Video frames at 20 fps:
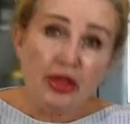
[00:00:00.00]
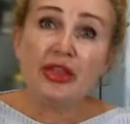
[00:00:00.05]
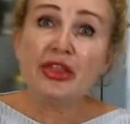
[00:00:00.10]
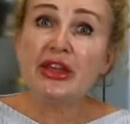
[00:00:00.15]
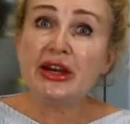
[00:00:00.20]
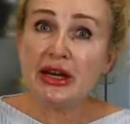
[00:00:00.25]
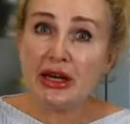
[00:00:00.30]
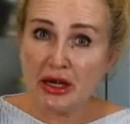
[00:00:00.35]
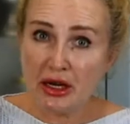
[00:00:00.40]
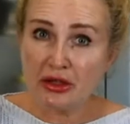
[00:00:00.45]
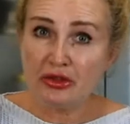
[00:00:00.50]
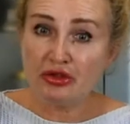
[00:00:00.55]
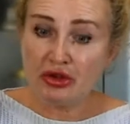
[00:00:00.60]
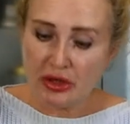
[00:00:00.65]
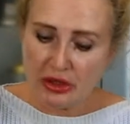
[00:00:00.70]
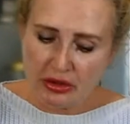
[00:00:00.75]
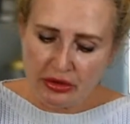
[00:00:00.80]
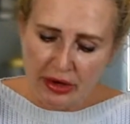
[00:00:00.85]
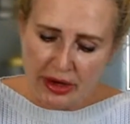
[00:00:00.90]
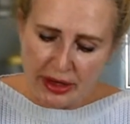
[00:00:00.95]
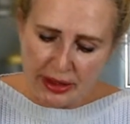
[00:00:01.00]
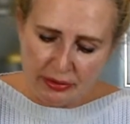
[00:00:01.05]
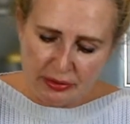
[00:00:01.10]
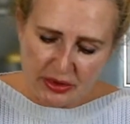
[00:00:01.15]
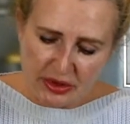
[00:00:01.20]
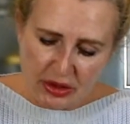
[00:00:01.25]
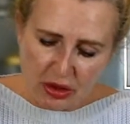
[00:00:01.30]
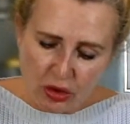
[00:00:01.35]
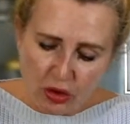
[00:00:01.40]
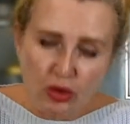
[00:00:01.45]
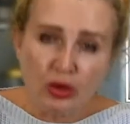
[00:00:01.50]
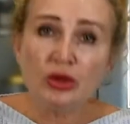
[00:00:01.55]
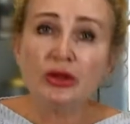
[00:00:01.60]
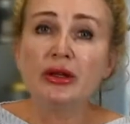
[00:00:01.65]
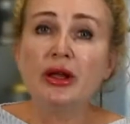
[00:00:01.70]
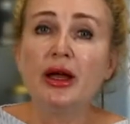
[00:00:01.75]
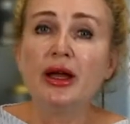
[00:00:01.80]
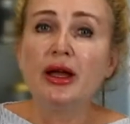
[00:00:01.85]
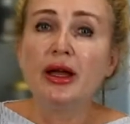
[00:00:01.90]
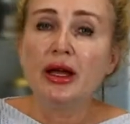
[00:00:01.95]
300 grams, a whole
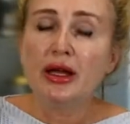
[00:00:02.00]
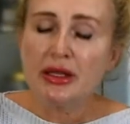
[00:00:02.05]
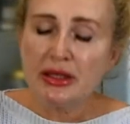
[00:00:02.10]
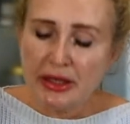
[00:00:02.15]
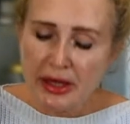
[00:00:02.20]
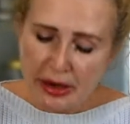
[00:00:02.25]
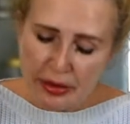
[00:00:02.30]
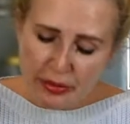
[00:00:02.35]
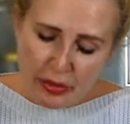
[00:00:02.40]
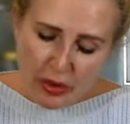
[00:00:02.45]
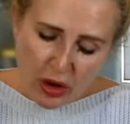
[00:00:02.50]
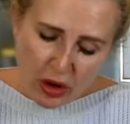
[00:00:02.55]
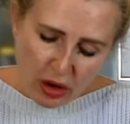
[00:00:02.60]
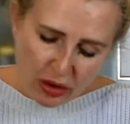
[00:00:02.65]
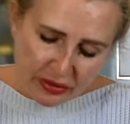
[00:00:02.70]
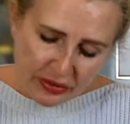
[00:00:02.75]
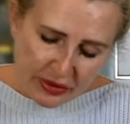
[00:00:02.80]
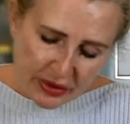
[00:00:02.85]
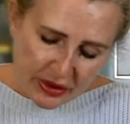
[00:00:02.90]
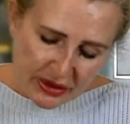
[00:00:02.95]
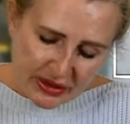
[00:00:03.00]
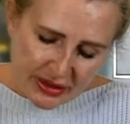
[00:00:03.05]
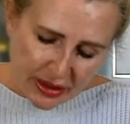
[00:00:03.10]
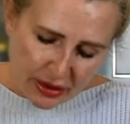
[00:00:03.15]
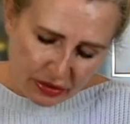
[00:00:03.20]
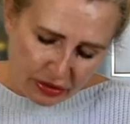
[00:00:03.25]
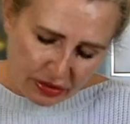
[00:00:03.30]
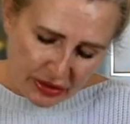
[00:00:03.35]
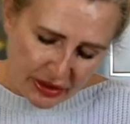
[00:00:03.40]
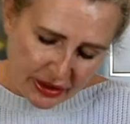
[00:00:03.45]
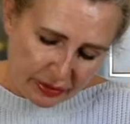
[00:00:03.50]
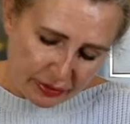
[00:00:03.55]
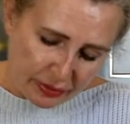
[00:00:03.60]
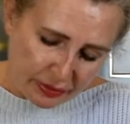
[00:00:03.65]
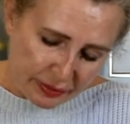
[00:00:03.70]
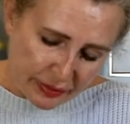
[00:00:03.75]
tub of sour cream.